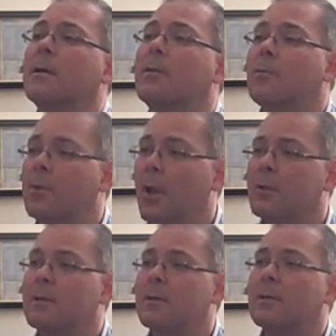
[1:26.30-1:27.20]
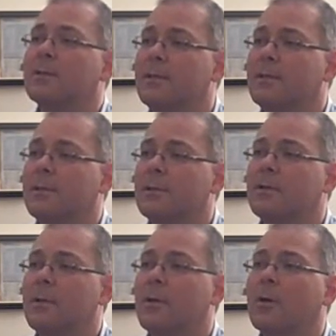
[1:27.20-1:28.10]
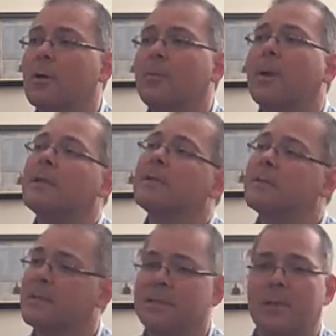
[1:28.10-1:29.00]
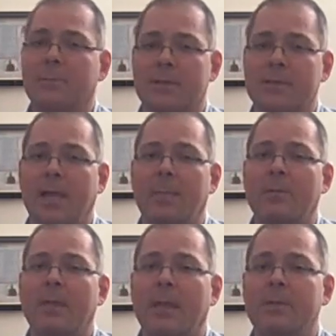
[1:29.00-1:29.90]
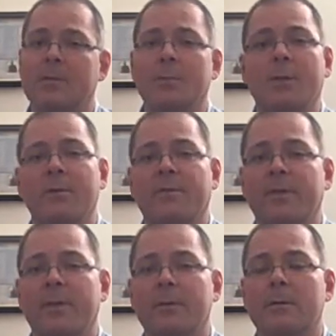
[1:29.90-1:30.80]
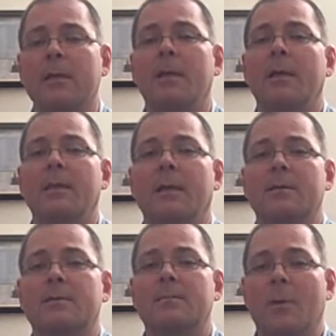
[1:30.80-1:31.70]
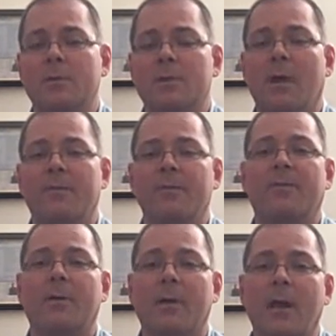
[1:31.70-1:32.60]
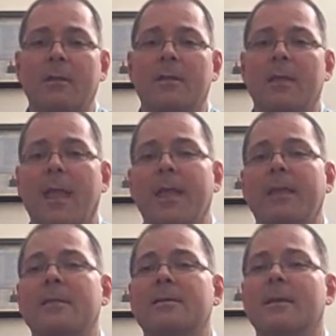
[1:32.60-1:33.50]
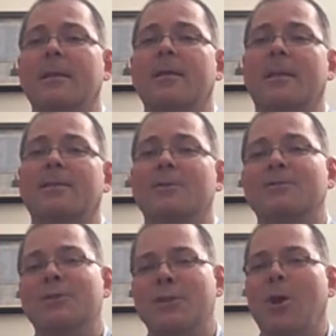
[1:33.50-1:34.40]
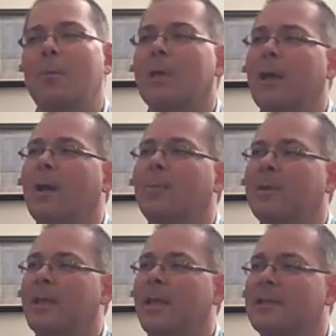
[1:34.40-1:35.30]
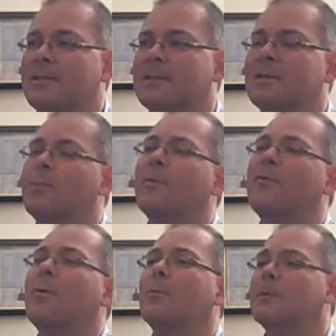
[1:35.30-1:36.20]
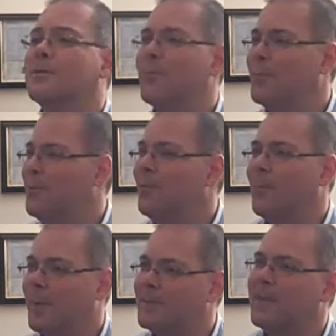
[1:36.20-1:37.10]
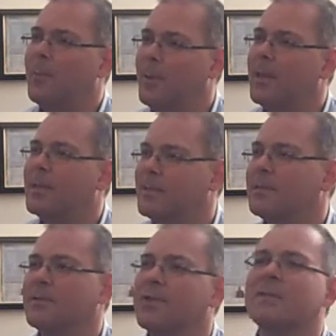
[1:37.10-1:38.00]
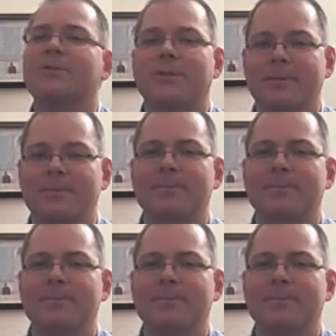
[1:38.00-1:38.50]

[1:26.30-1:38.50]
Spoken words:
It would not continue to look, but this is a separate step that has to be configured, that's most often forgotten, and that's usually coming up in a system performance review from SAP as a suggestion.